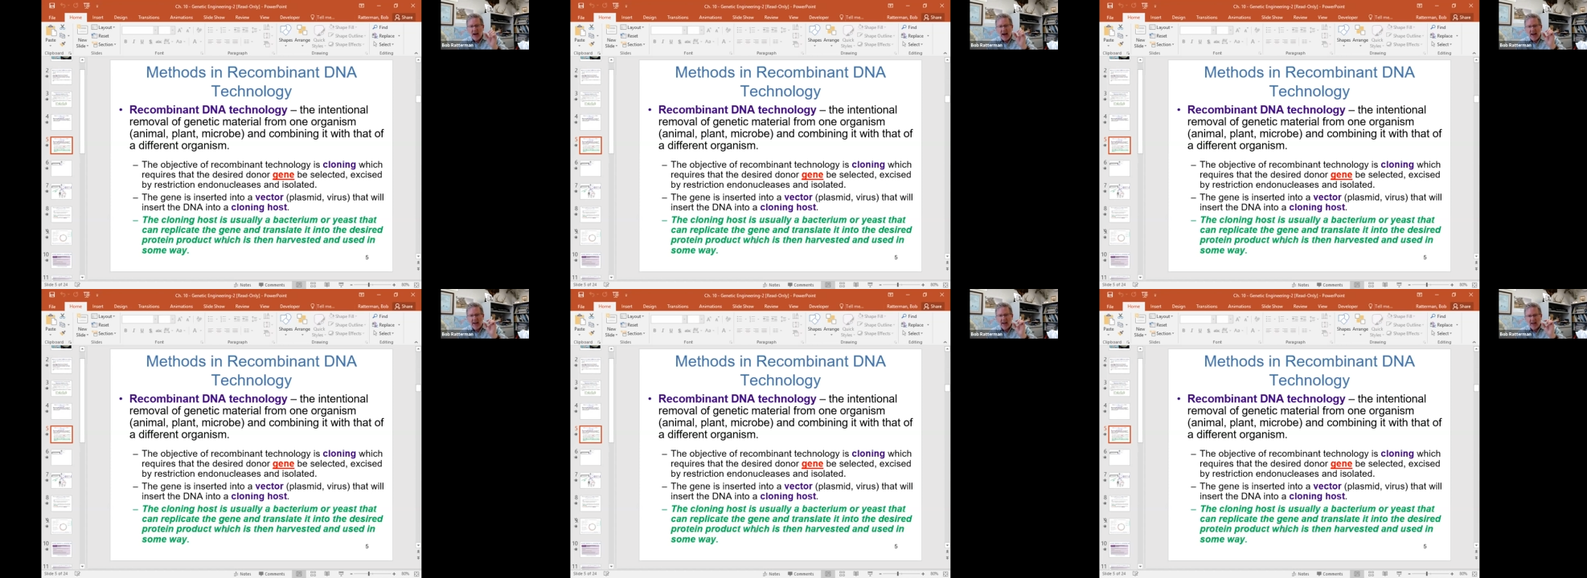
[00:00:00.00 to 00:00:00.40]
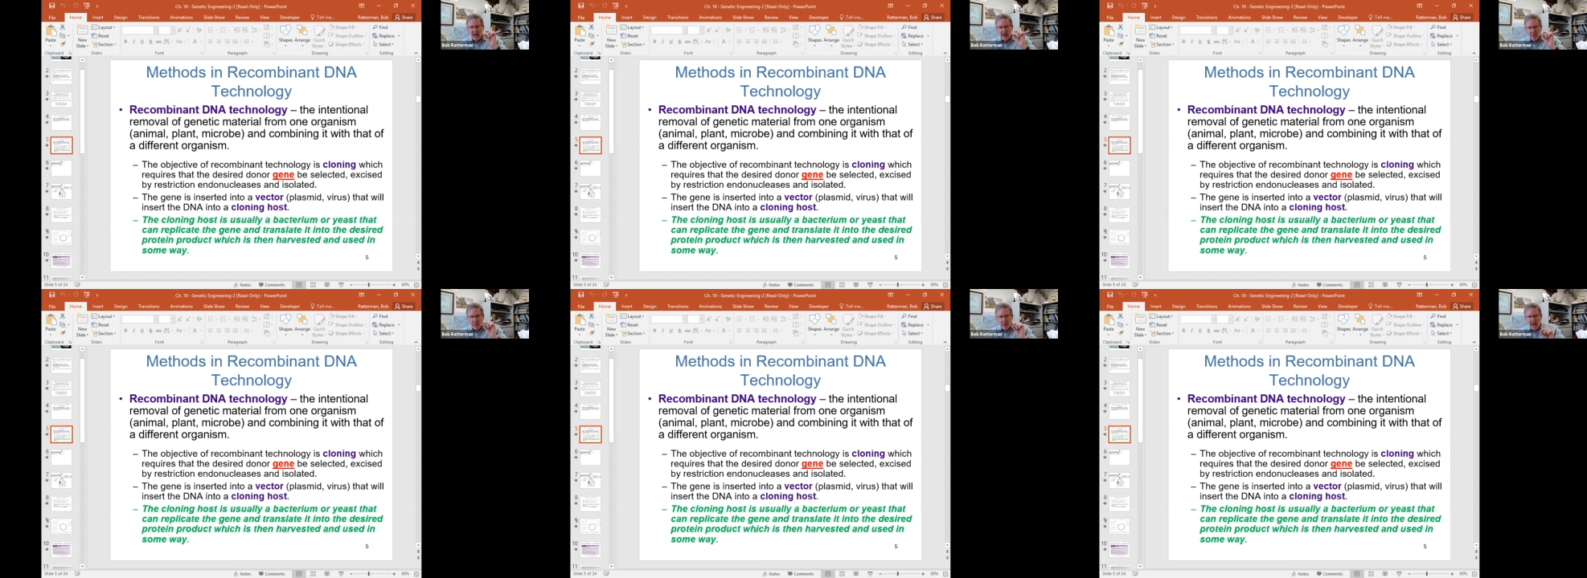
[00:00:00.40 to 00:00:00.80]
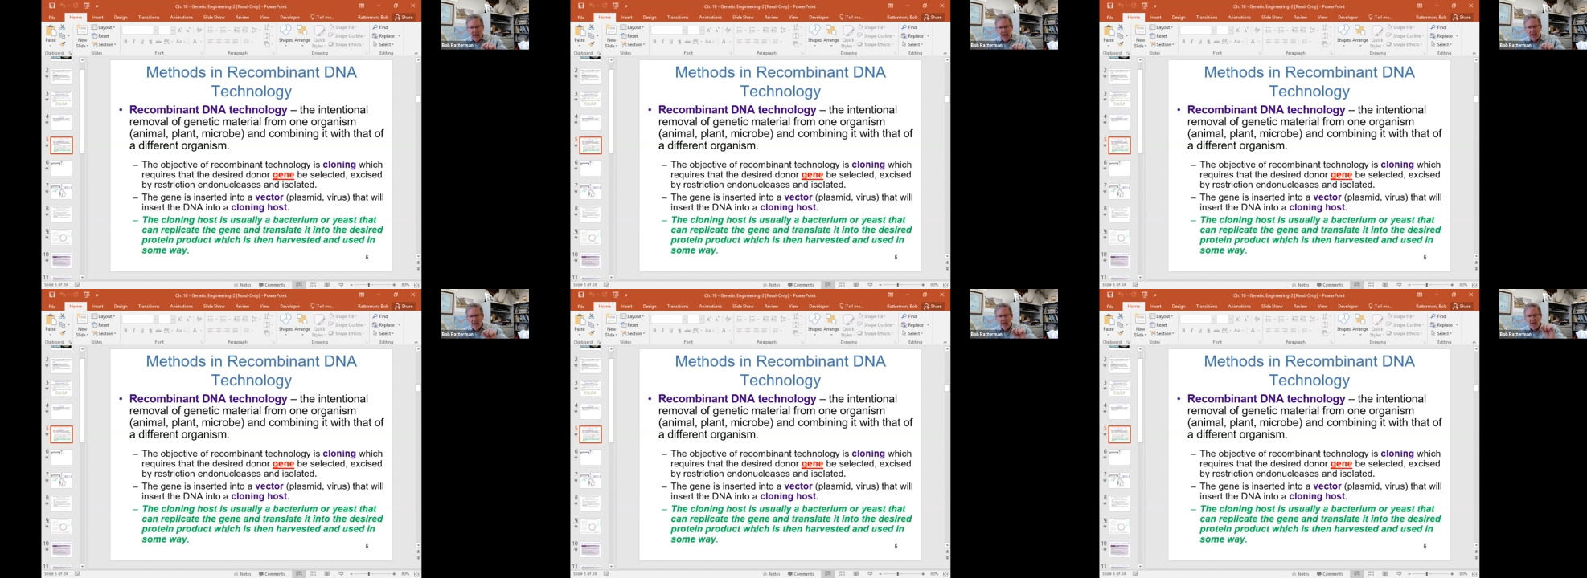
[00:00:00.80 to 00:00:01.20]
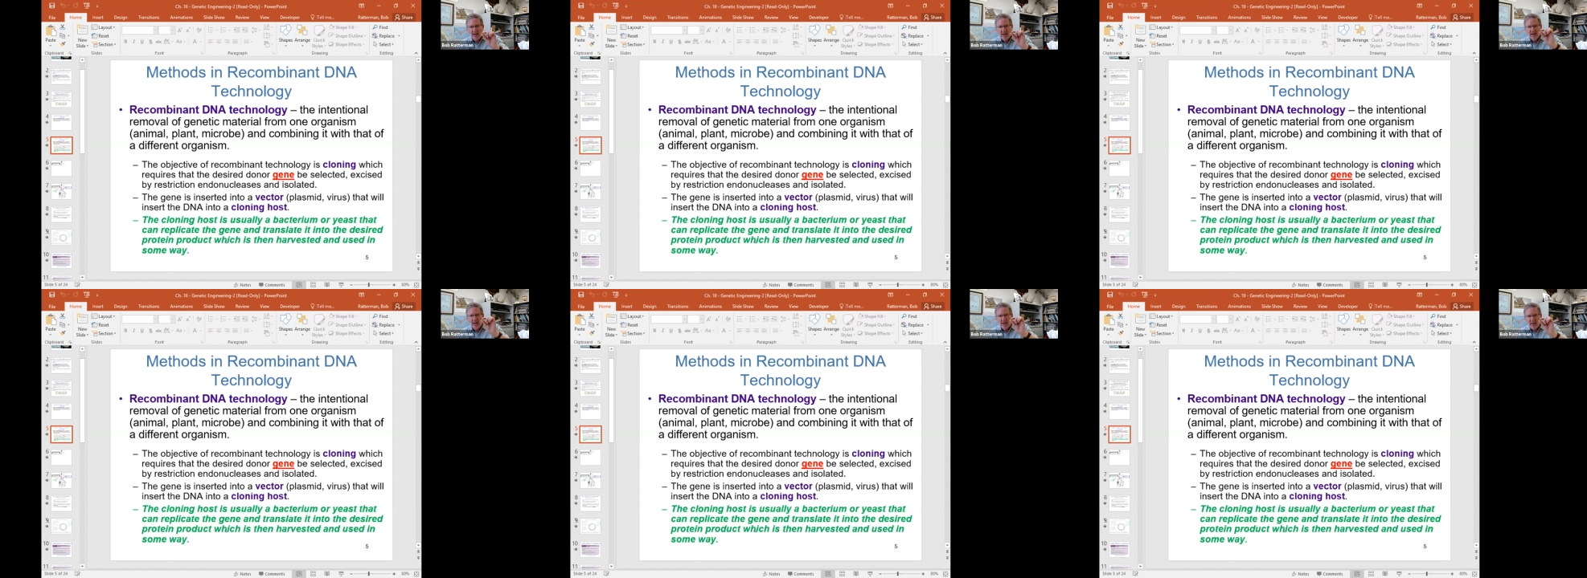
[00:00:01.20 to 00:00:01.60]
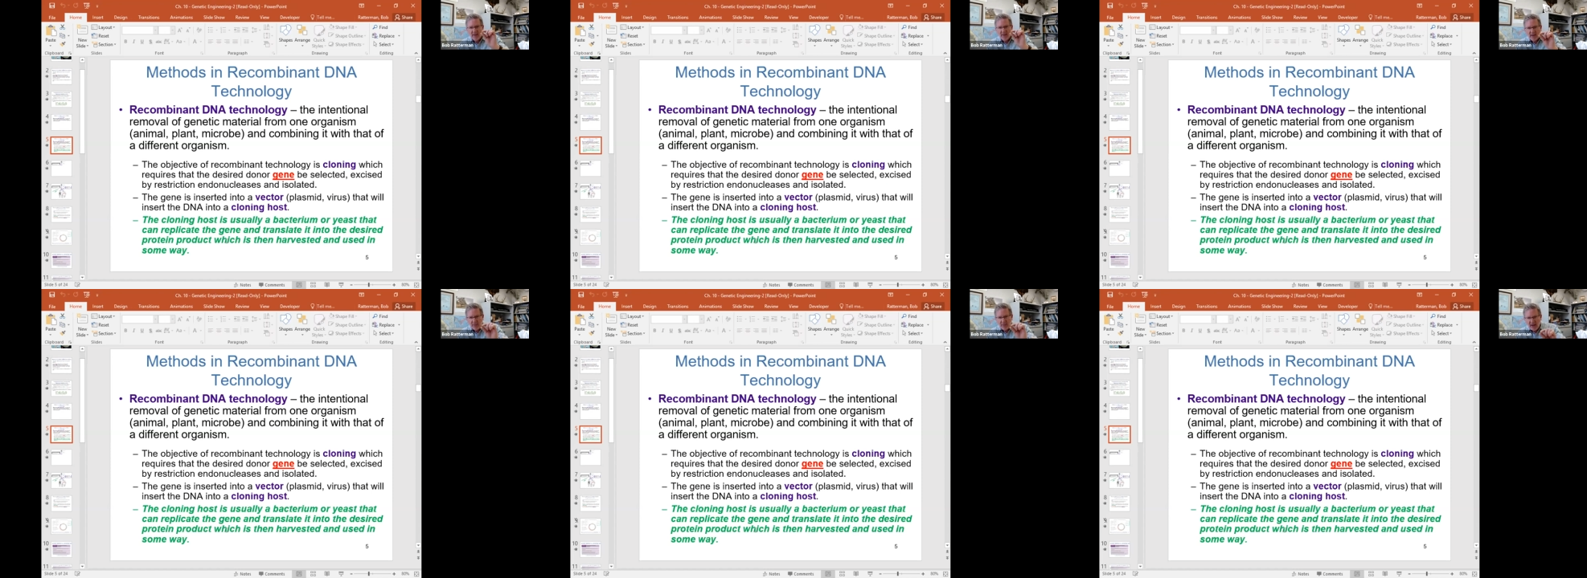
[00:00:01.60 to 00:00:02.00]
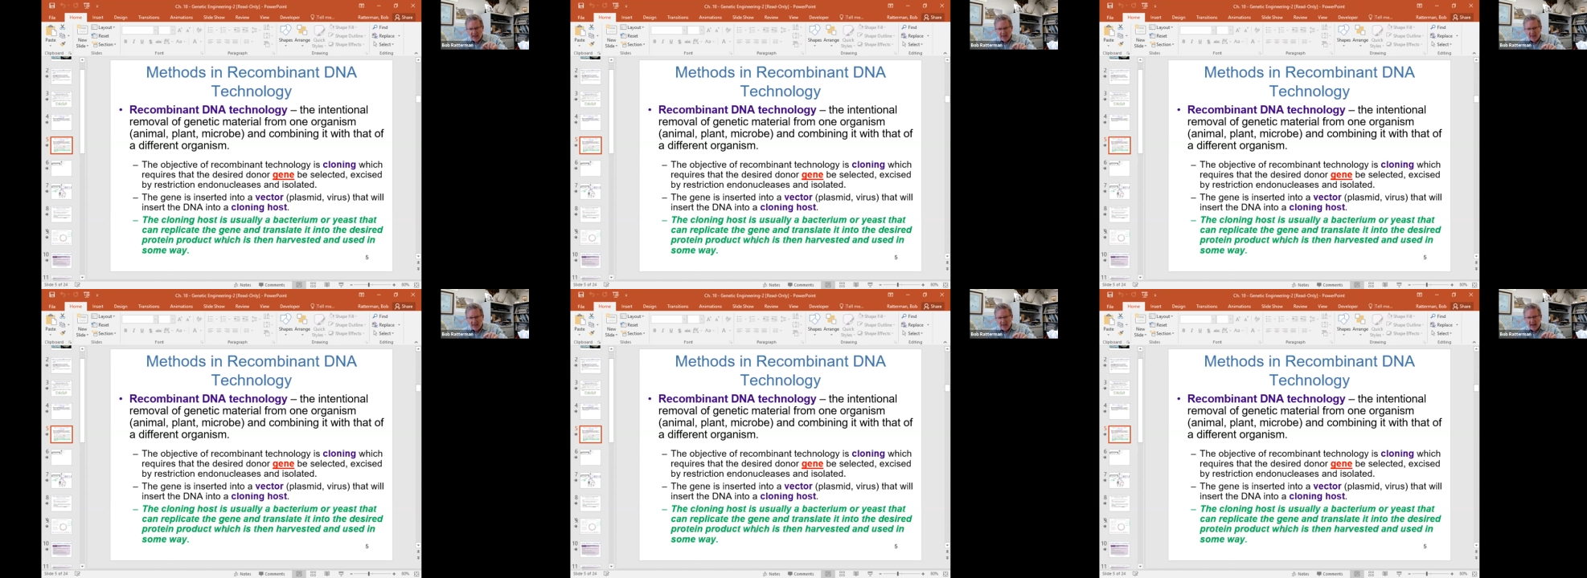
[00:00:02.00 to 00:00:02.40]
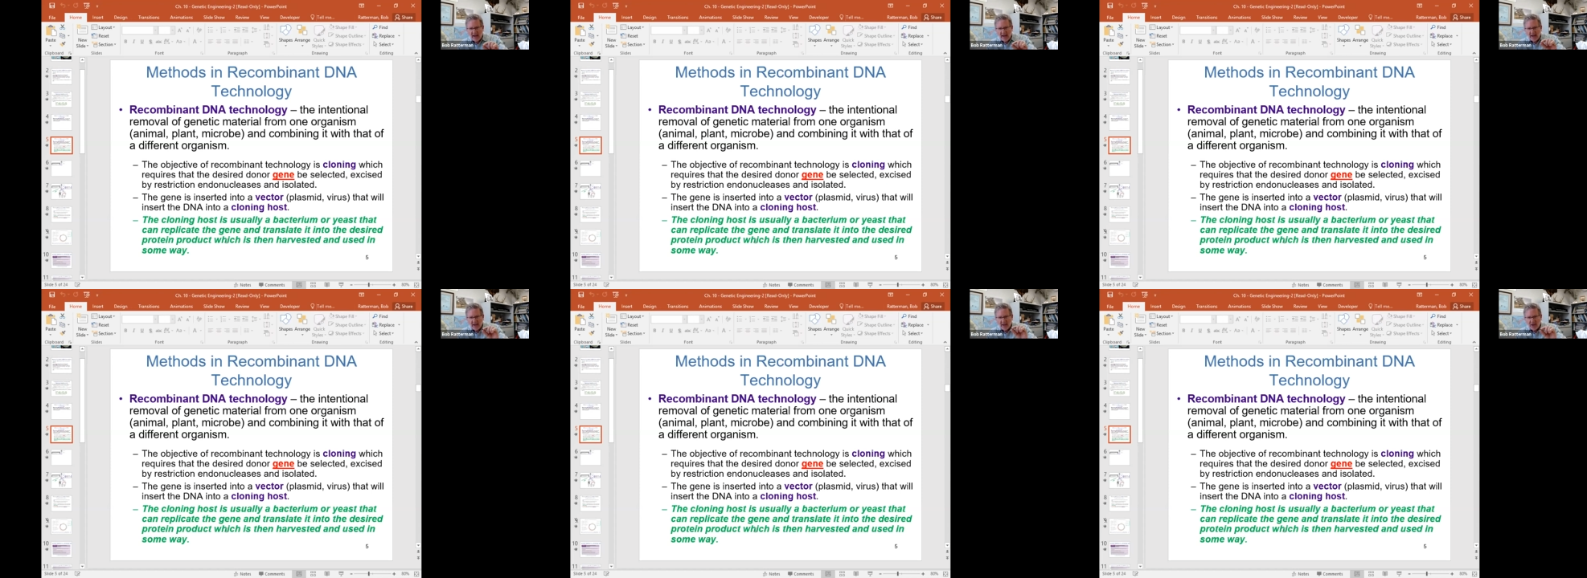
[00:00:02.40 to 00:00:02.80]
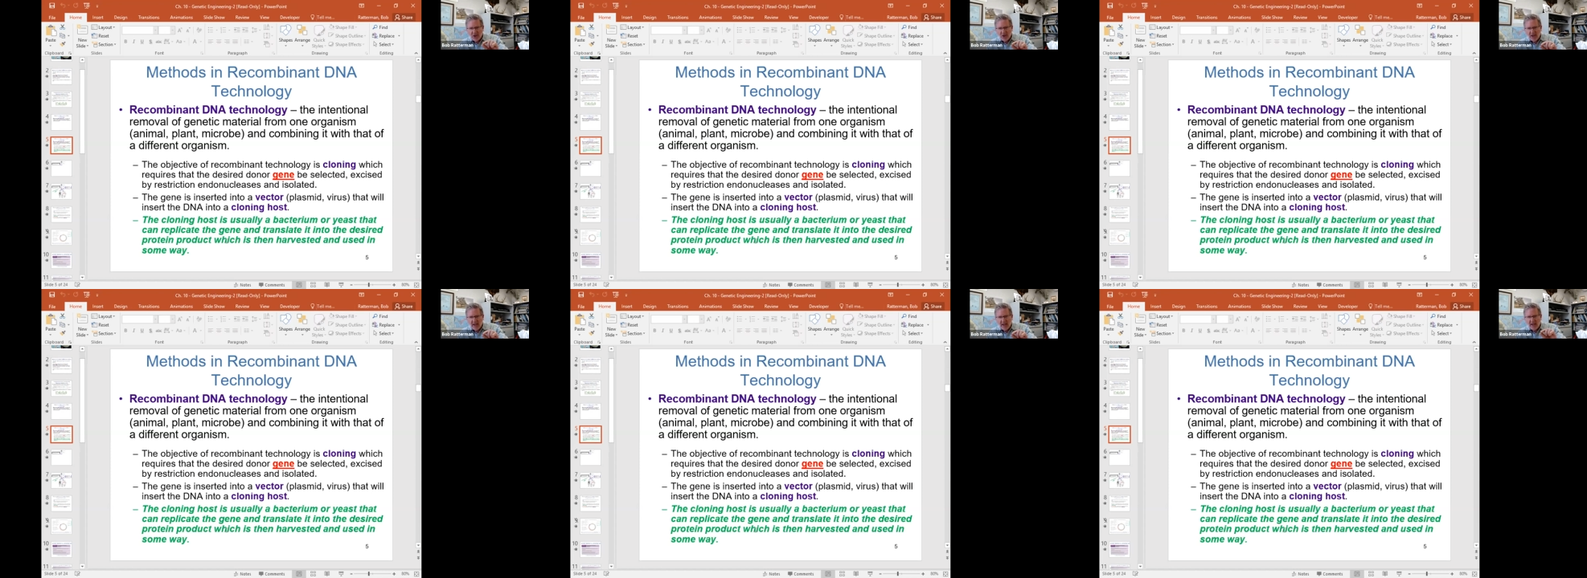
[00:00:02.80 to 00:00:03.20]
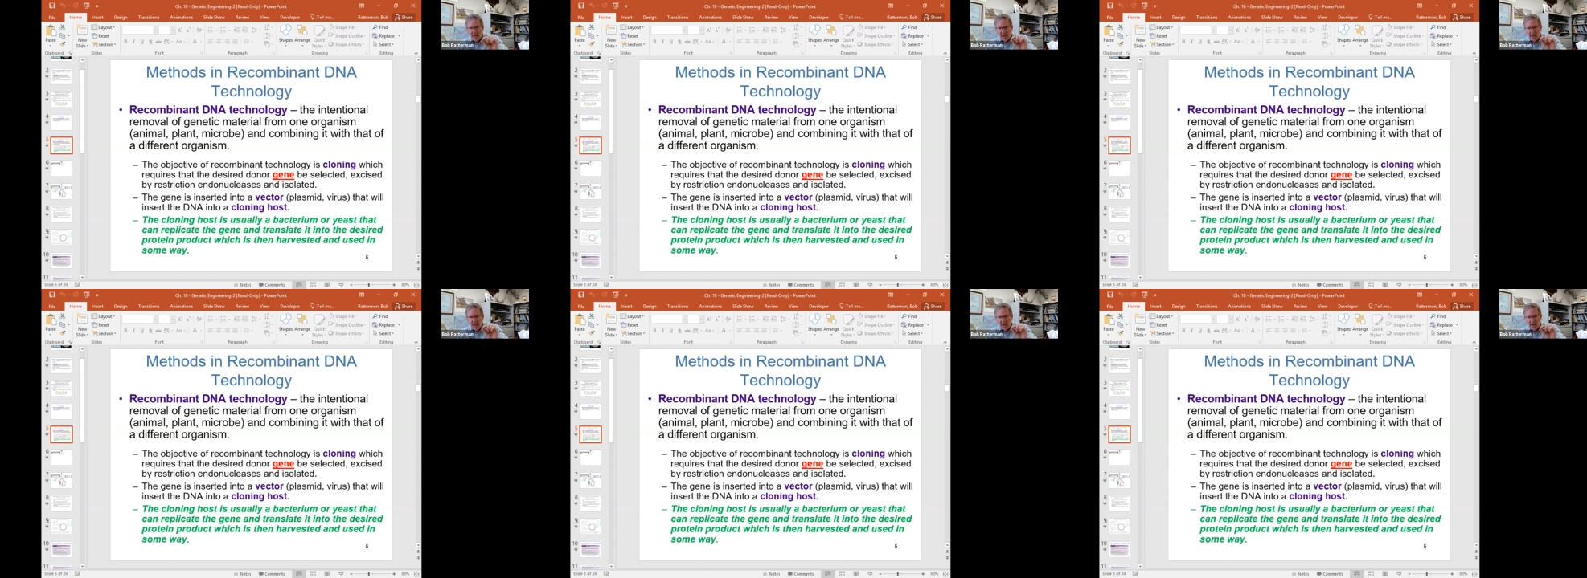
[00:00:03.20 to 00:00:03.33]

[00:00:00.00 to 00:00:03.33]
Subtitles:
Nobody's mouth can be seen.